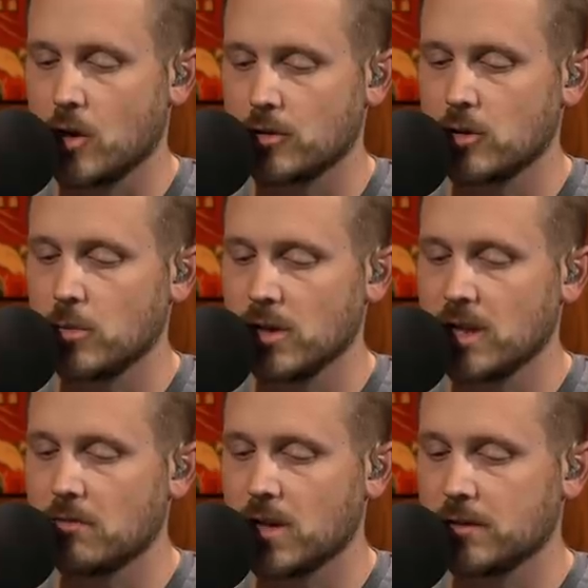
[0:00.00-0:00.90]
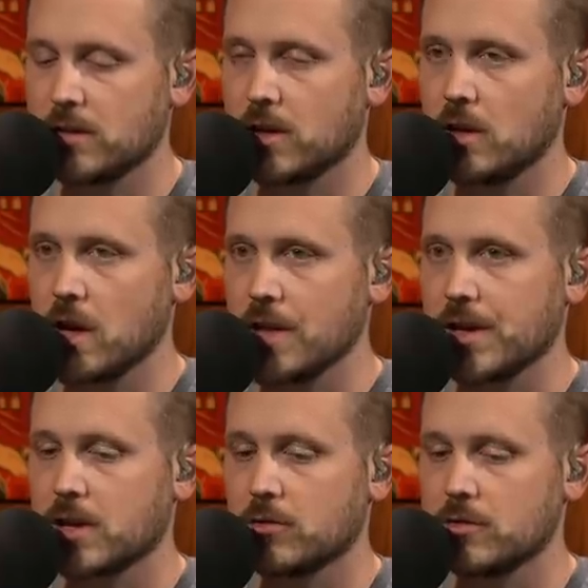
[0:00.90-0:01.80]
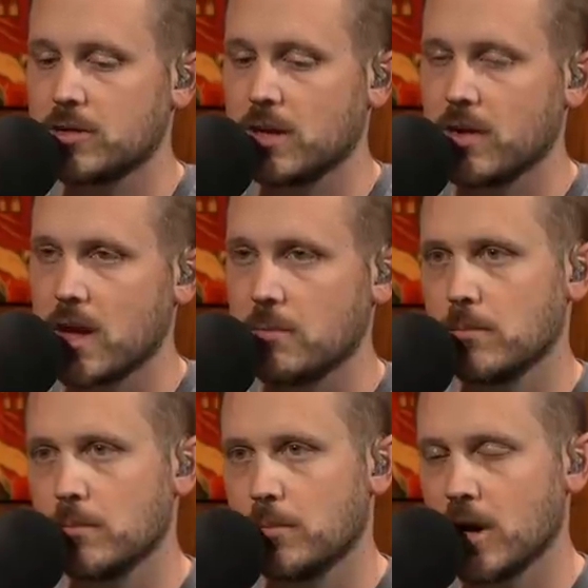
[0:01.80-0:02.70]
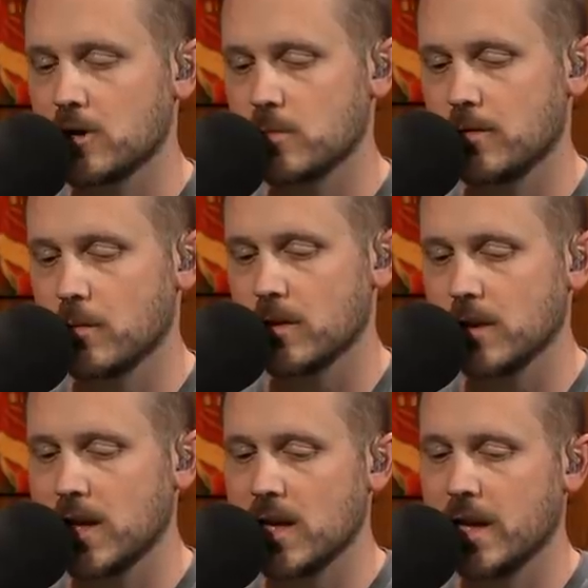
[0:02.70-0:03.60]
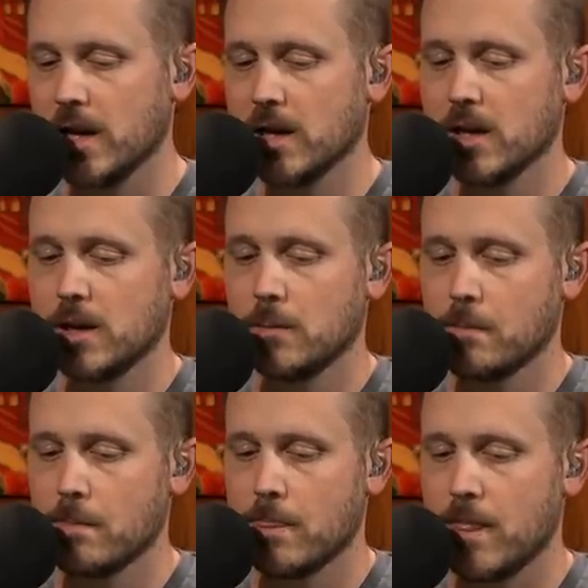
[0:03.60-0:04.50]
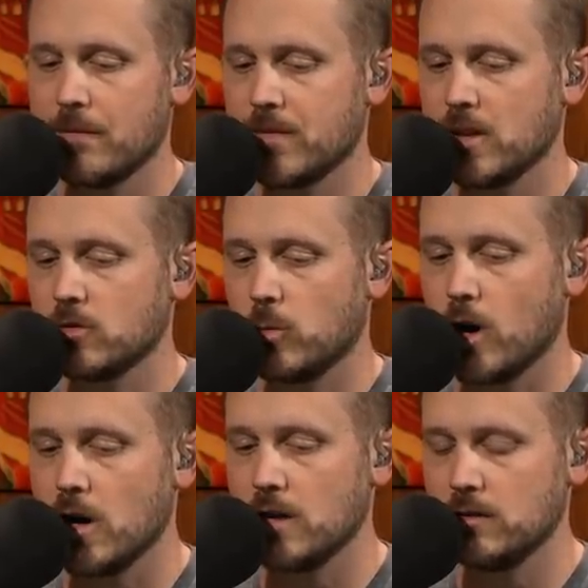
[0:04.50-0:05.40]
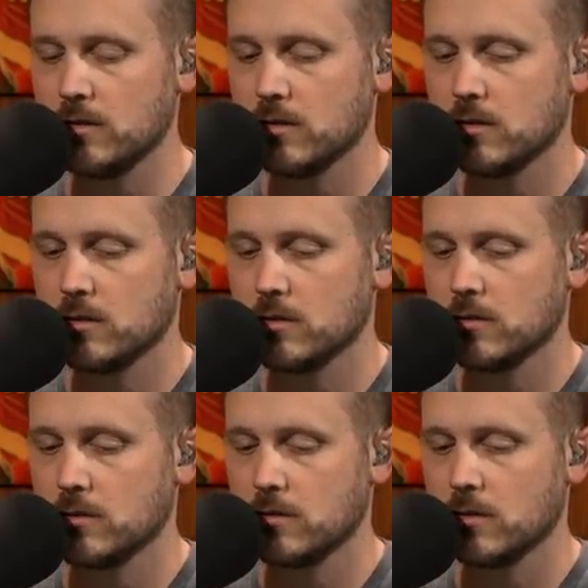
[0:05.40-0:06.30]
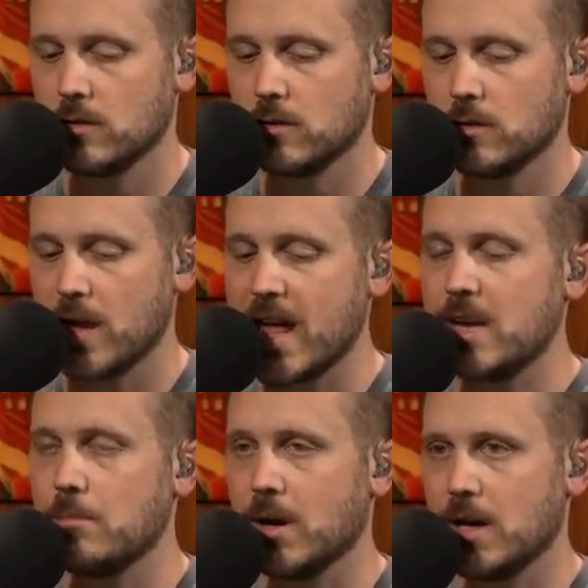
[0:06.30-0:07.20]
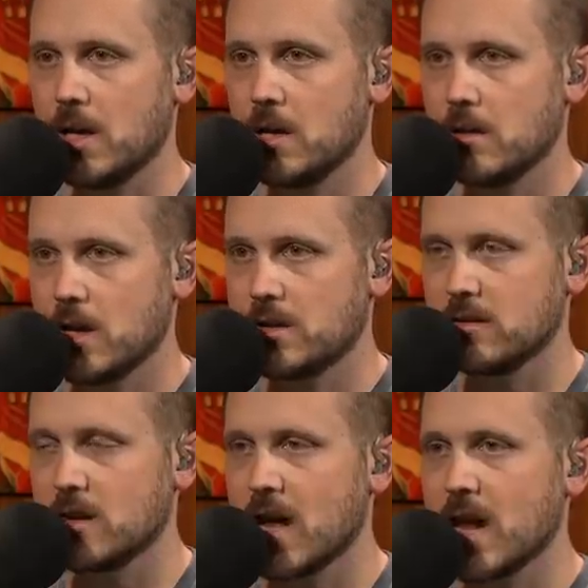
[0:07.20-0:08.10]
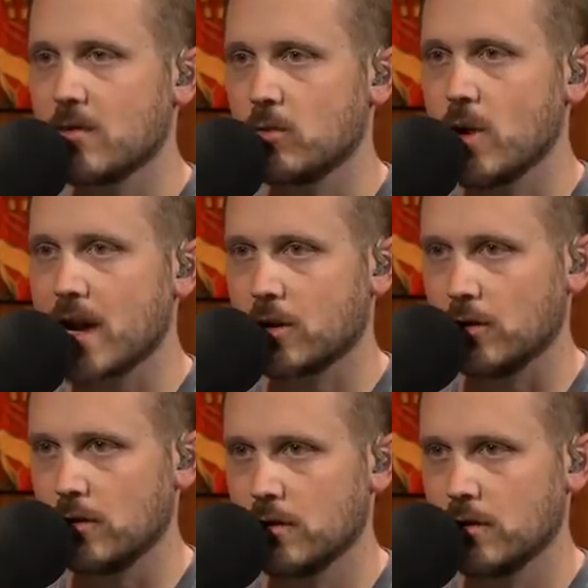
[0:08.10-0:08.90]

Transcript: you know, do you believe that Ezekiel Elliott could receive a punishment from the league? If this was anybody that does not if, have a record.